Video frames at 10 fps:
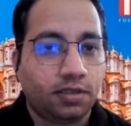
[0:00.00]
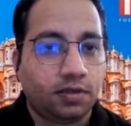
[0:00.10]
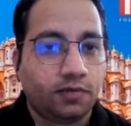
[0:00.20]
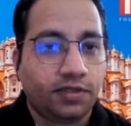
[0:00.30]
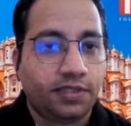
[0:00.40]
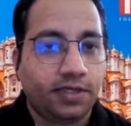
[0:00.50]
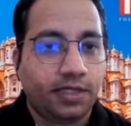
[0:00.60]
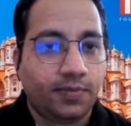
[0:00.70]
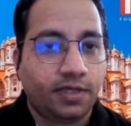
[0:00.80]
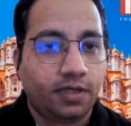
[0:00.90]
with their
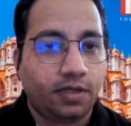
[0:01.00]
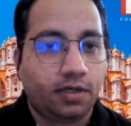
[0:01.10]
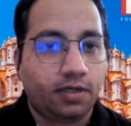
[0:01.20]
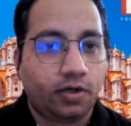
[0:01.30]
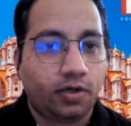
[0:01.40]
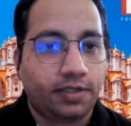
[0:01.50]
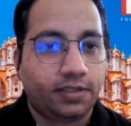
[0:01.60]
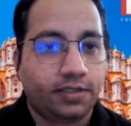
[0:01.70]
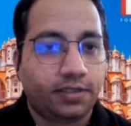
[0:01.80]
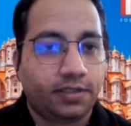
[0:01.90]
name and earn
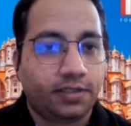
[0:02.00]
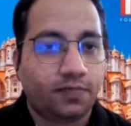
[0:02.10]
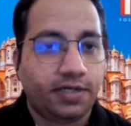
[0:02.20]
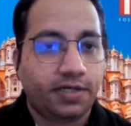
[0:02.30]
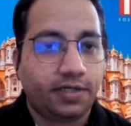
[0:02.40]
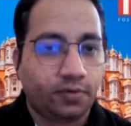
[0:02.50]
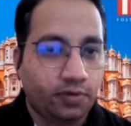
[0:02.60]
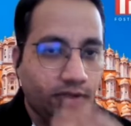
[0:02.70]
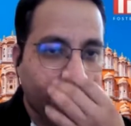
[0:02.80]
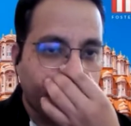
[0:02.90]
royalties. We print a
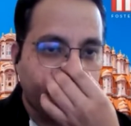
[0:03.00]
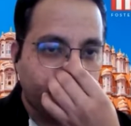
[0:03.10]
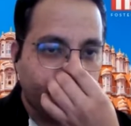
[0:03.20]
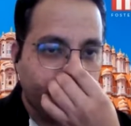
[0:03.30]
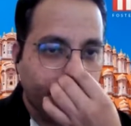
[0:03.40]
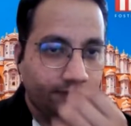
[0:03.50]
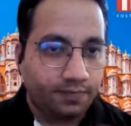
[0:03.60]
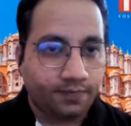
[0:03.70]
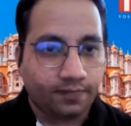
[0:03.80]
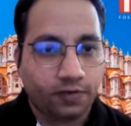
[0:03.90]
product and ship them.
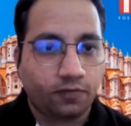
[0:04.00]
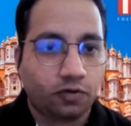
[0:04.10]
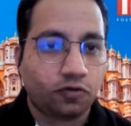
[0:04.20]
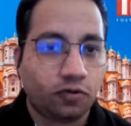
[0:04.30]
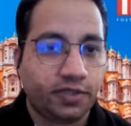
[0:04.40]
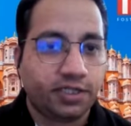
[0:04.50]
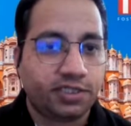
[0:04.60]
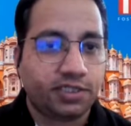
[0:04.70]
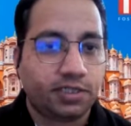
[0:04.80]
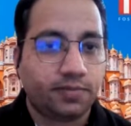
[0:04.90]
What could be a
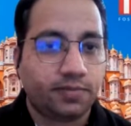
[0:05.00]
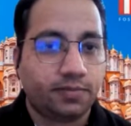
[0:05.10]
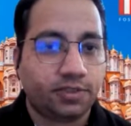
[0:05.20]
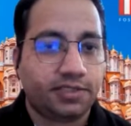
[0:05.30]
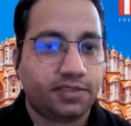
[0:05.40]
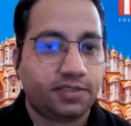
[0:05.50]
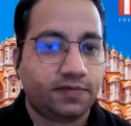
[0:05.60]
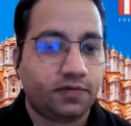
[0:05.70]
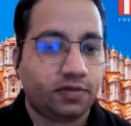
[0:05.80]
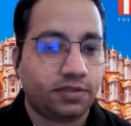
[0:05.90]
GTM strategy
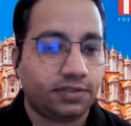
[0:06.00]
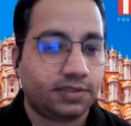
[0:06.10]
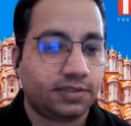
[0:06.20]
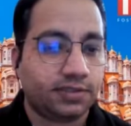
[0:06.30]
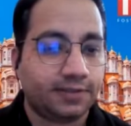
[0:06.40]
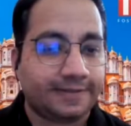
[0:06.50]
for this?